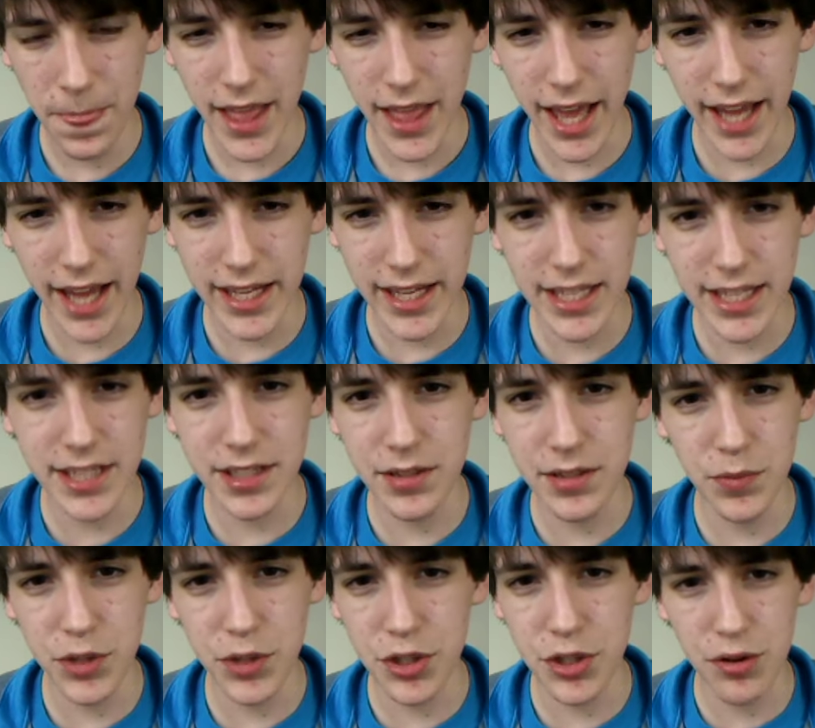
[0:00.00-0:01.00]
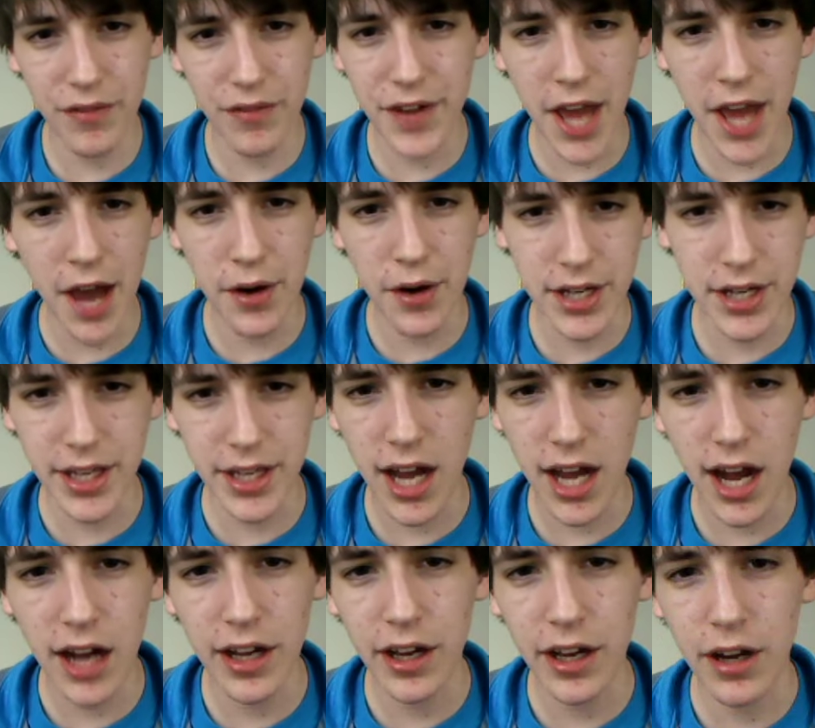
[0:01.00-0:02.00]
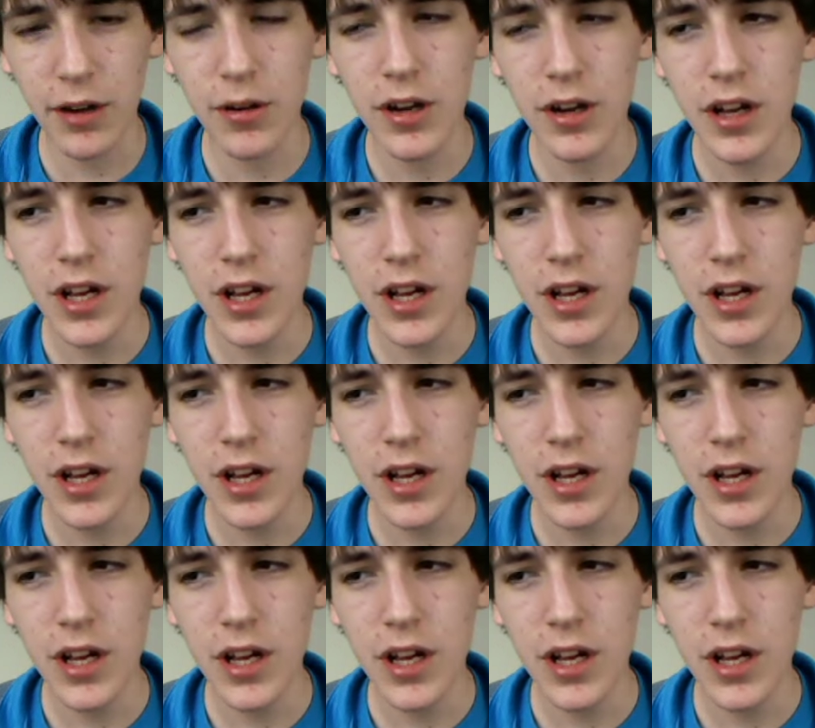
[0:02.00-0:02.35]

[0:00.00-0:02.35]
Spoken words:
and he was driven out into the Congo.